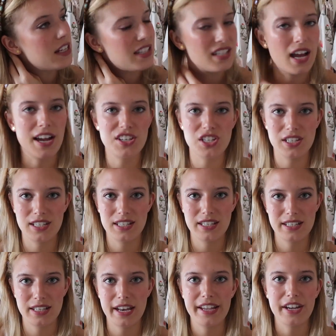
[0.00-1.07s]
it's not just
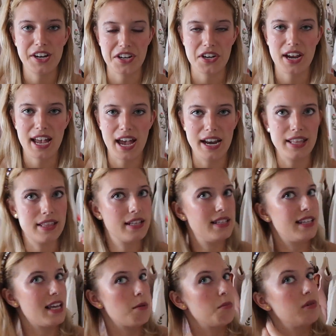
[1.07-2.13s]
sitting on your head in the
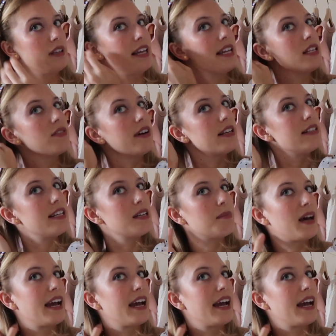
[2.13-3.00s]
same place resting